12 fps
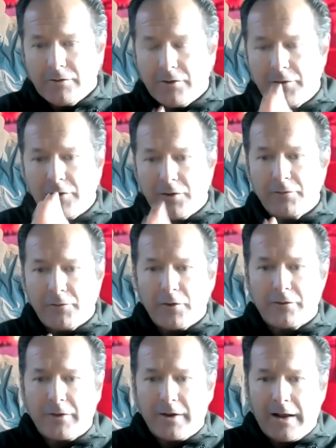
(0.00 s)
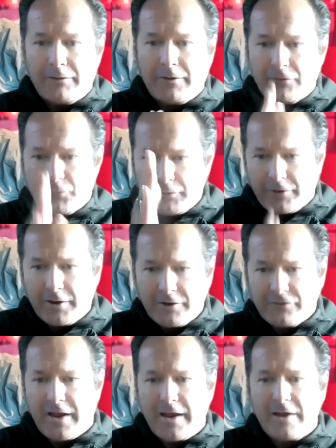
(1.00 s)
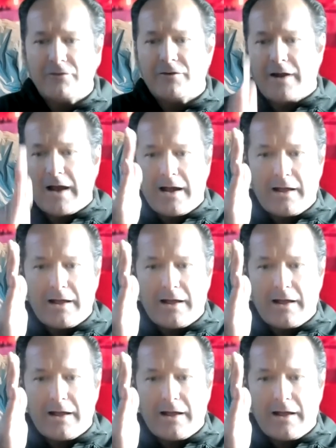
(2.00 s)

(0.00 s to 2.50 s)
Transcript: to the universe that this was going to change, that